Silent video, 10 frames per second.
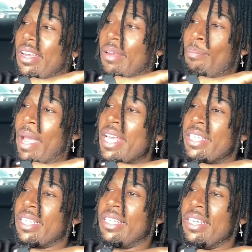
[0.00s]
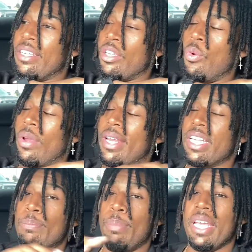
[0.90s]
basically you in
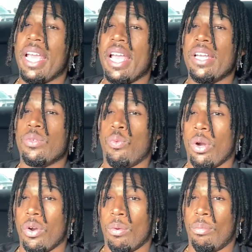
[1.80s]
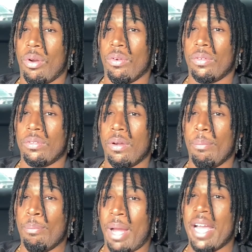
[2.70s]
this big ass world, bro.
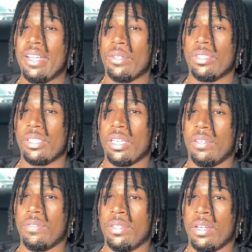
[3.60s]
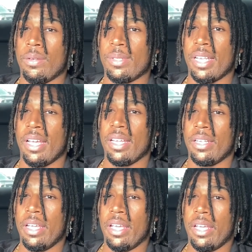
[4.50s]
By yourself. You know what I'm
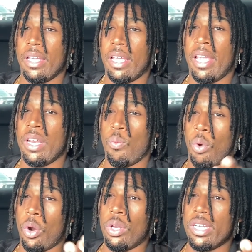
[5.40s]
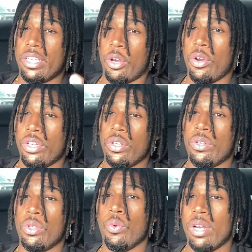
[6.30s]
saying? and the world is yours. You
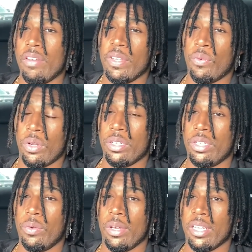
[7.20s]
could do whatever you want to do in